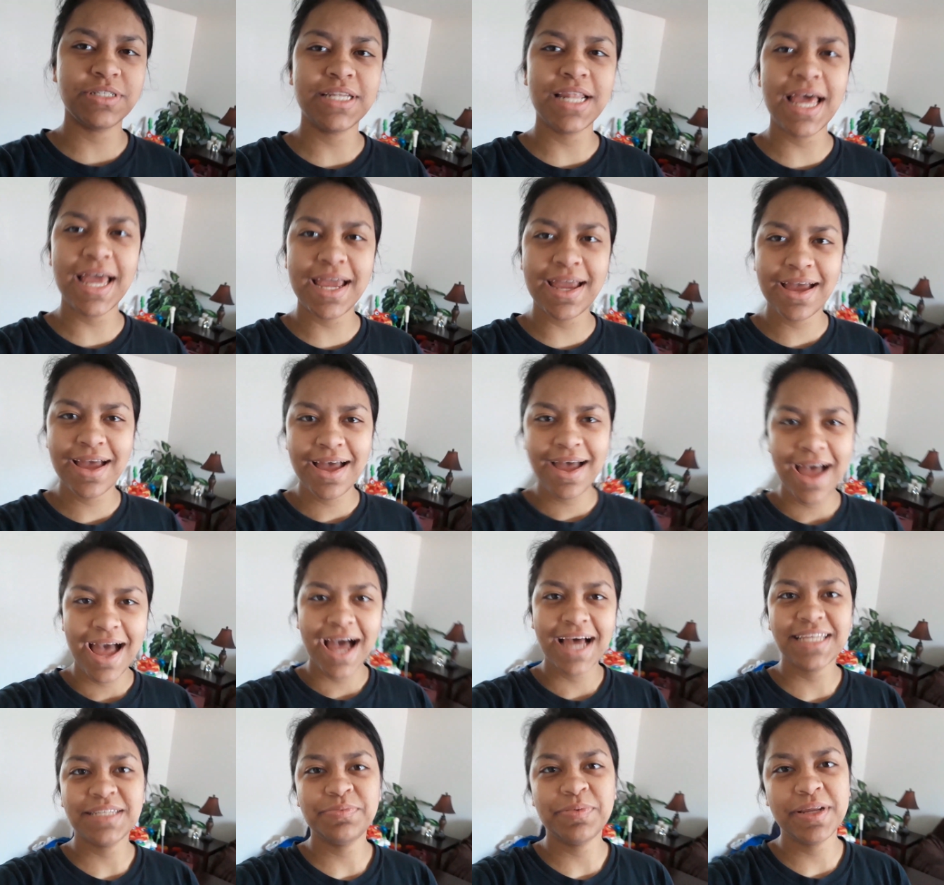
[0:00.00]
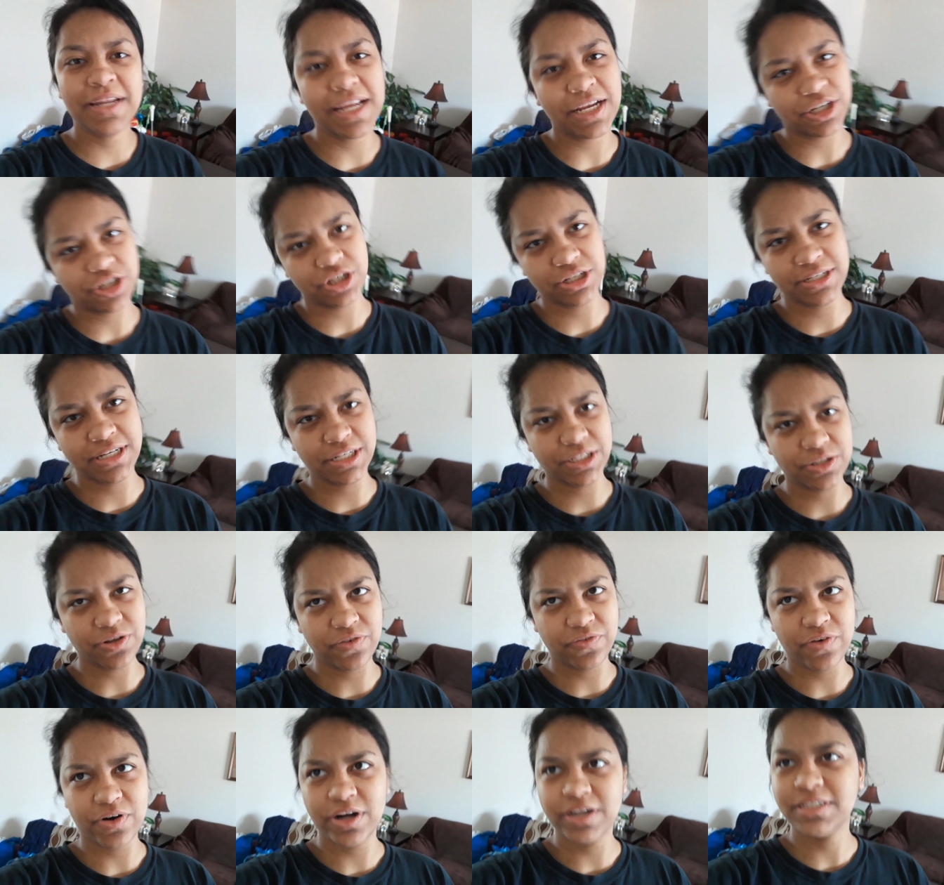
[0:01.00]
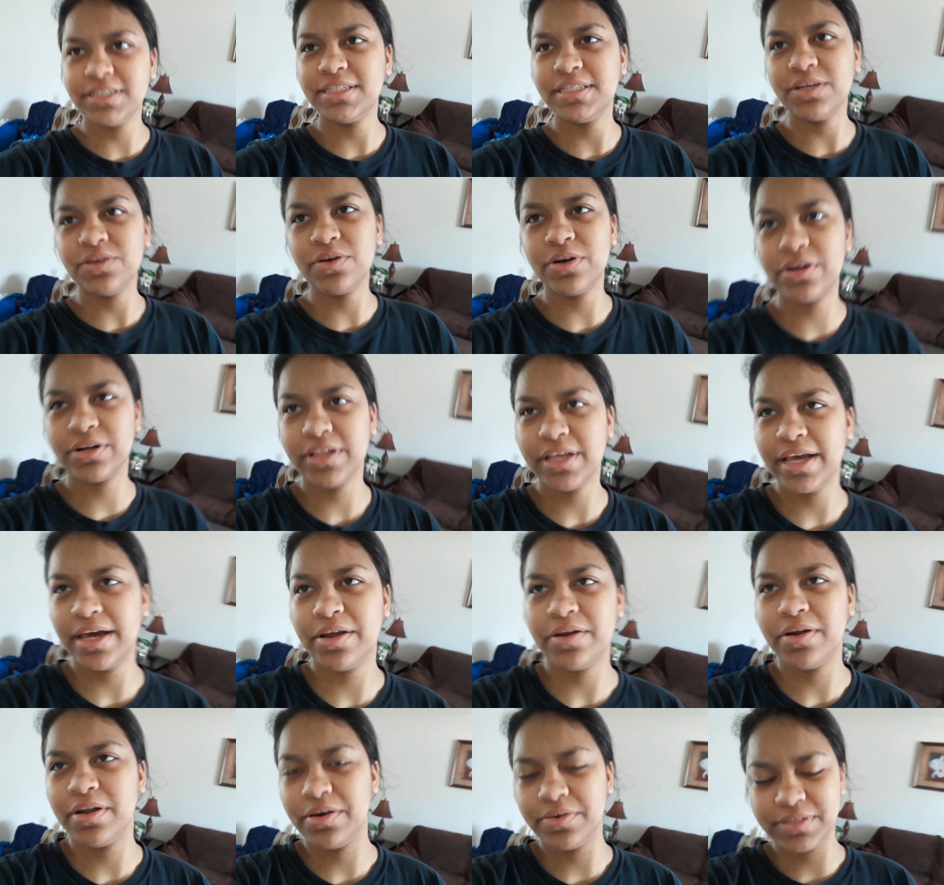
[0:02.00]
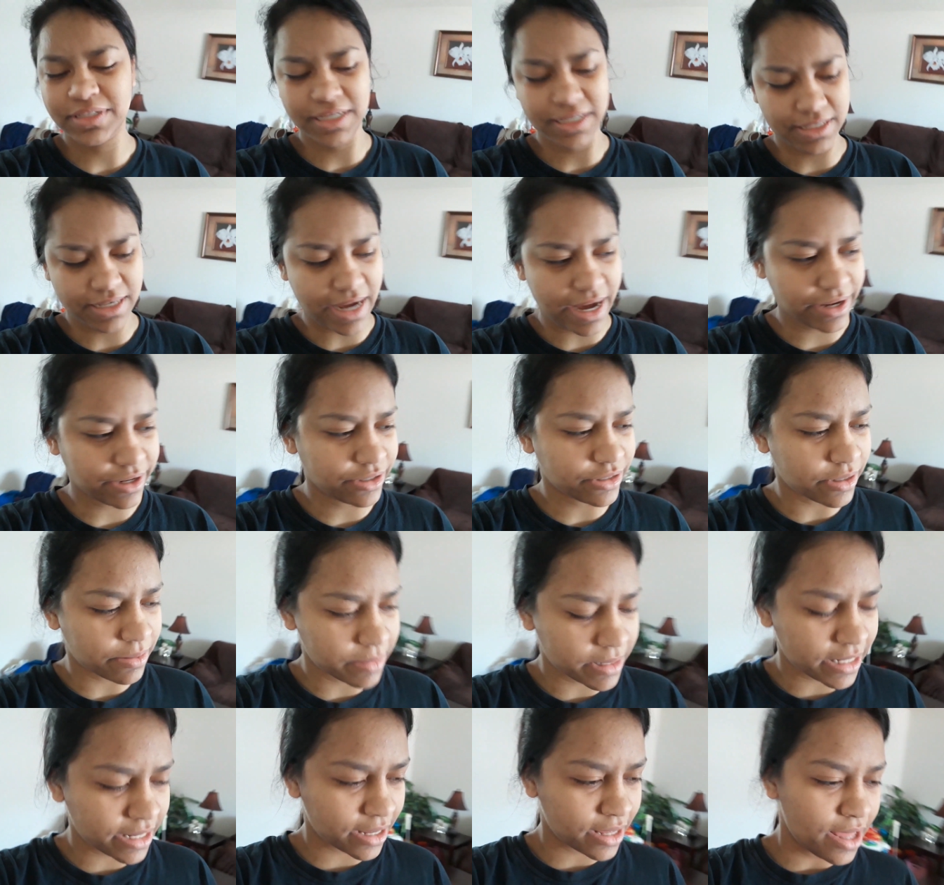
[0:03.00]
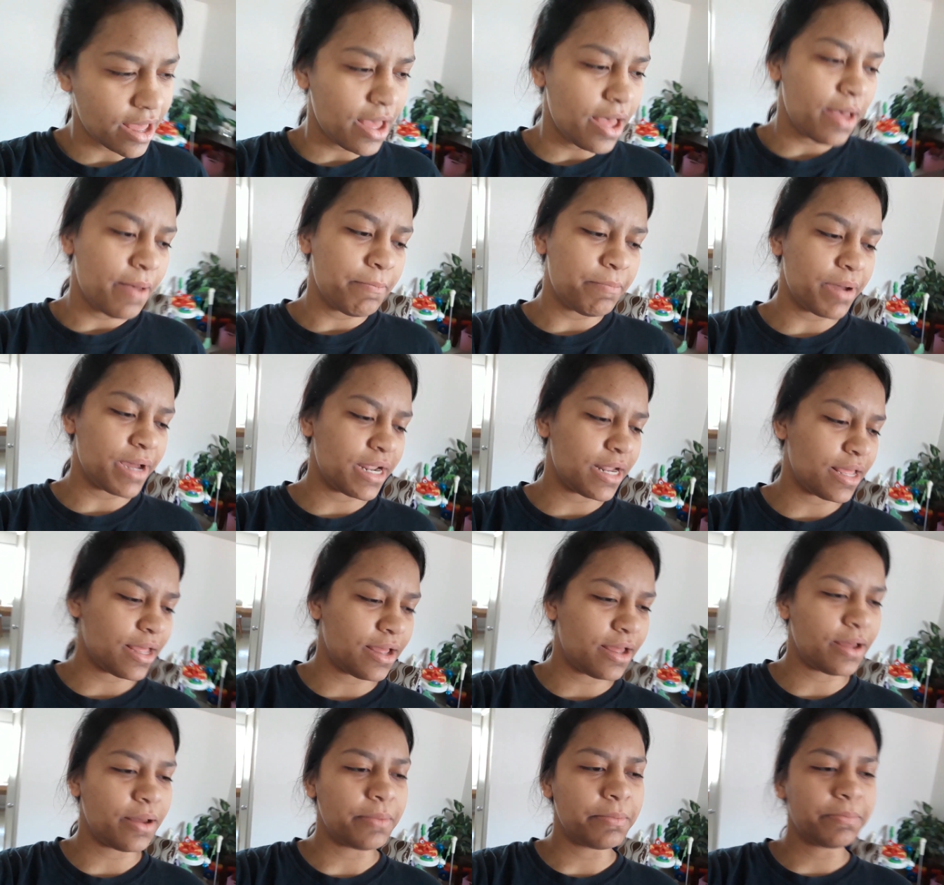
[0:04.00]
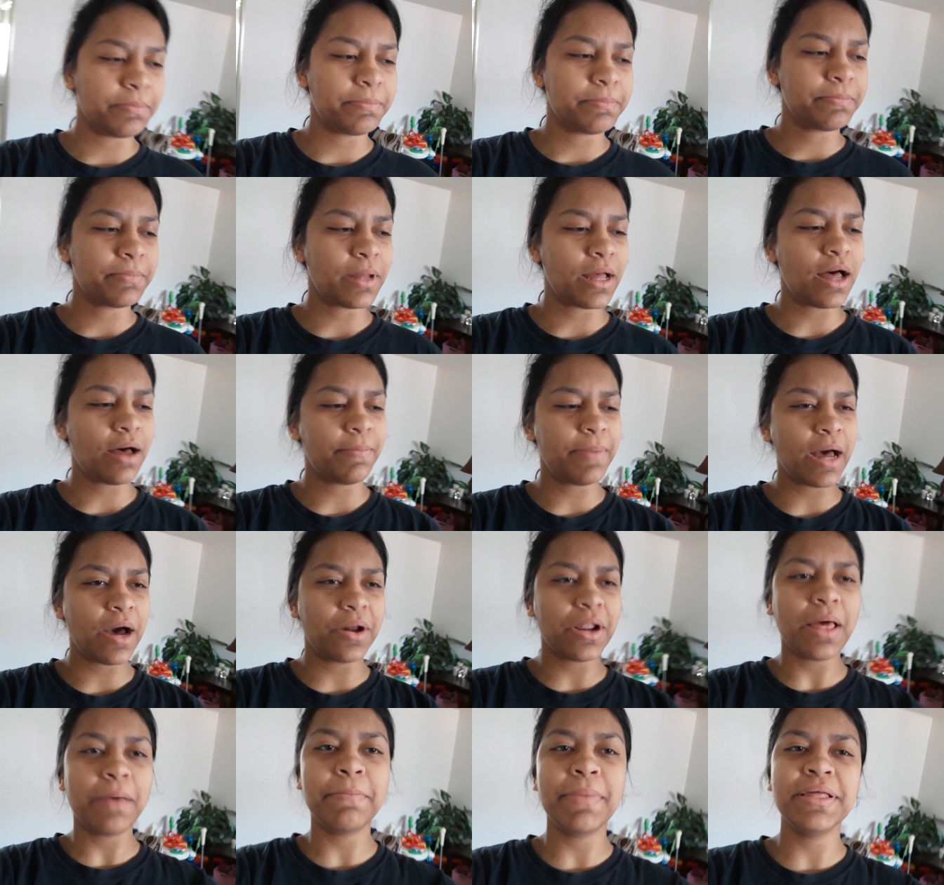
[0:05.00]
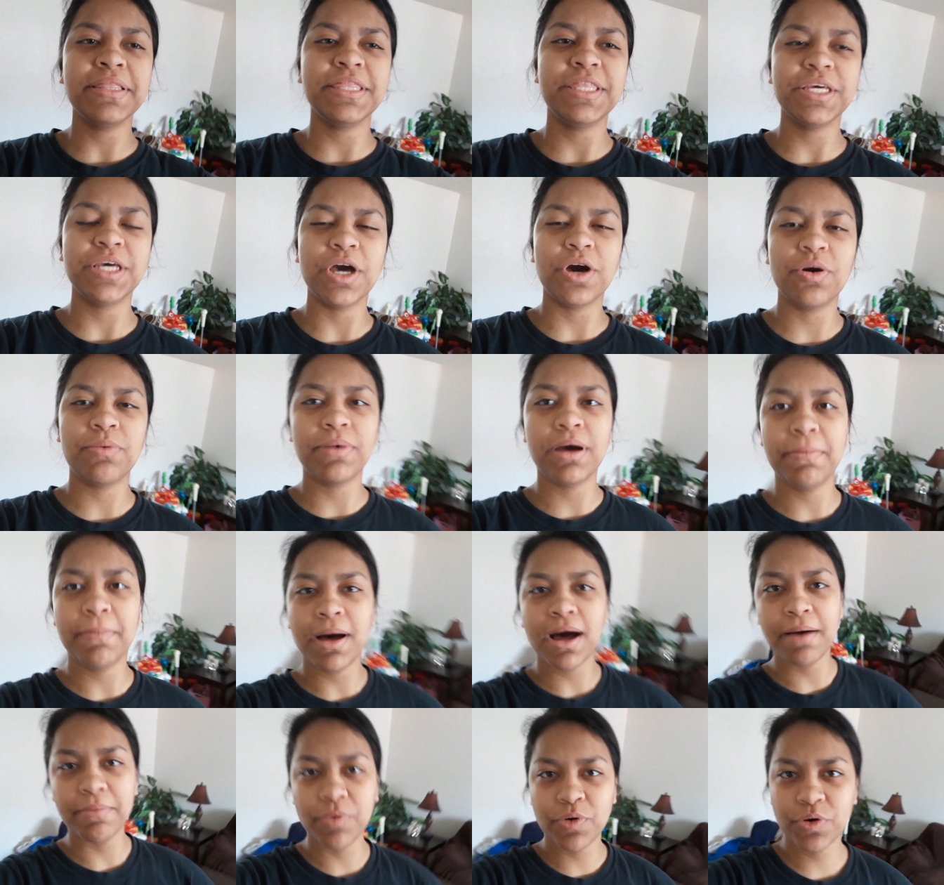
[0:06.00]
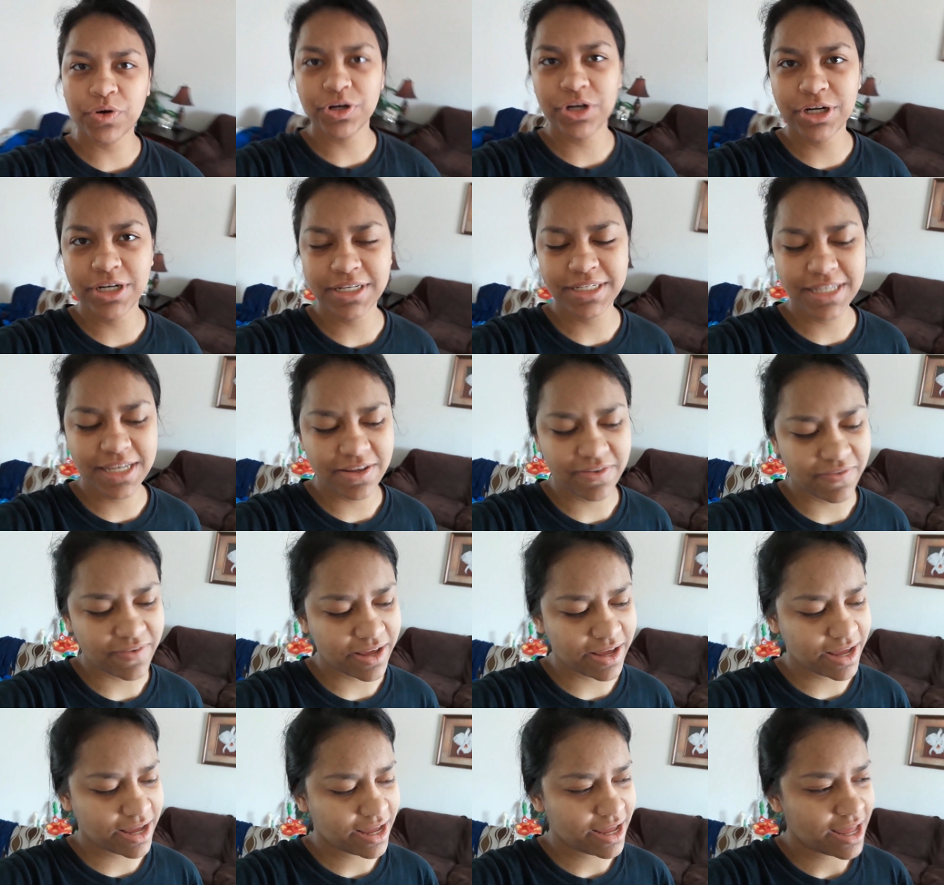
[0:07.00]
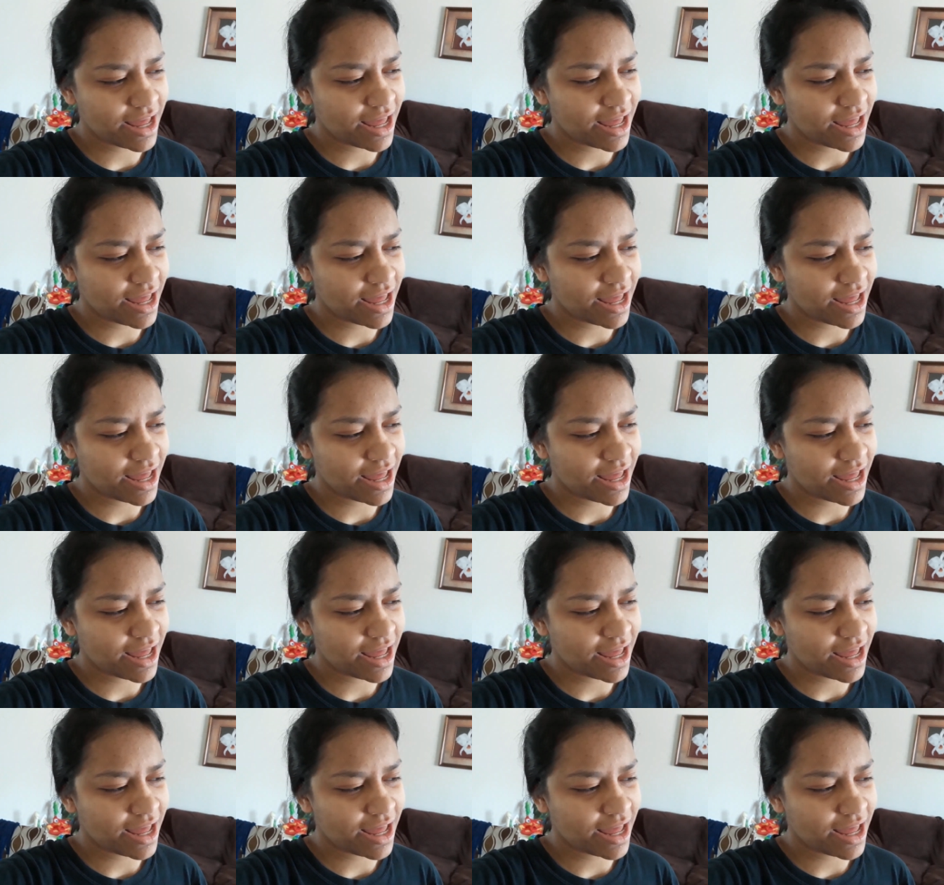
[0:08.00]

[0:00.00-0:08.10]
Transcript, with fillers: today has been interesting so far. It's still early, I don't know, it's like 9 or something. But um, about a month ago, my mom ordered a TV